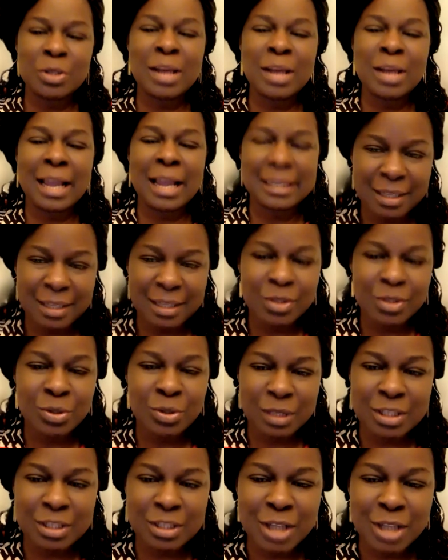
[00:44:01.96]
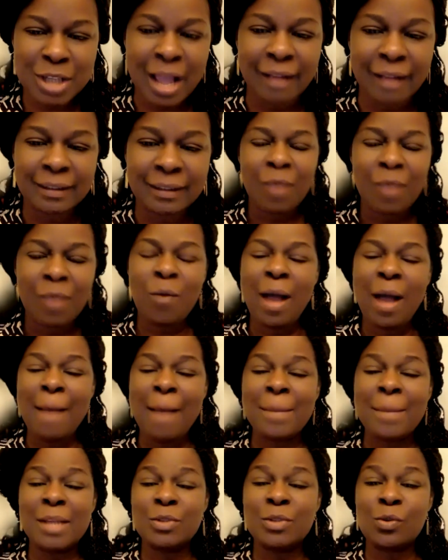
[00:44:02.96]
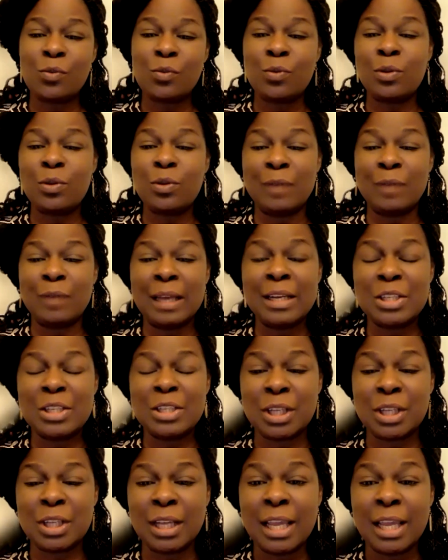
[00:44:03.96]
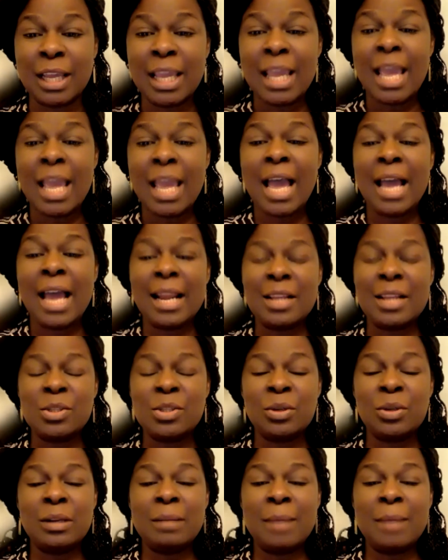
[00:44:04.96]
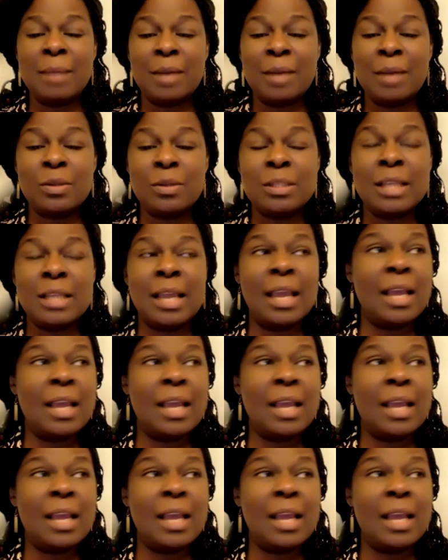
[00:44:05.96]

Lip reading: I say to this child? Why am I so full of energy? And I told Emmanuel, say,